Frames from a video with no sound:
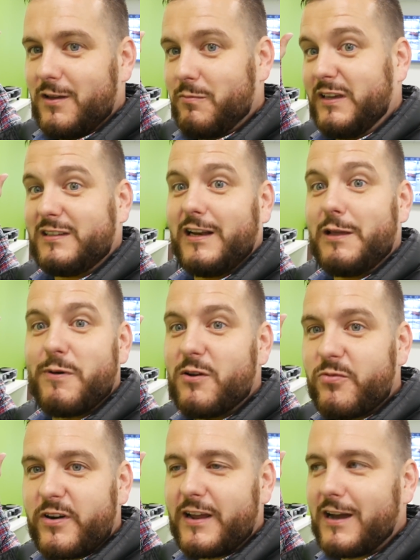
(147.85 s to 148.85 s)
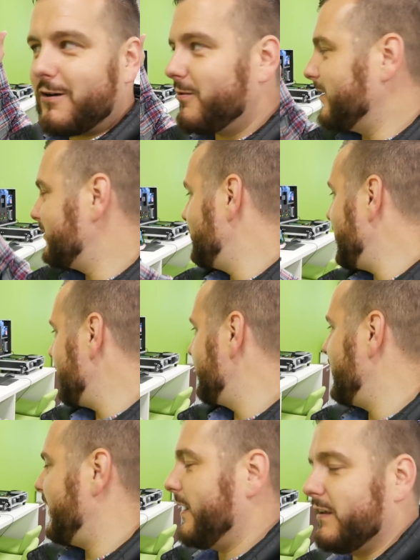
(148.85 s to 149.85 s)
me sleeping for 8 hours,
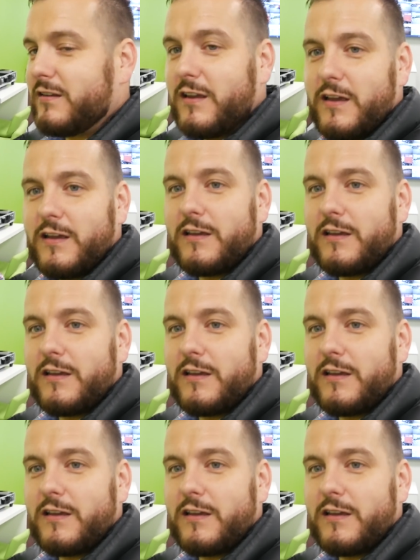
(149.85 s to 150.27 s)
whatever that is.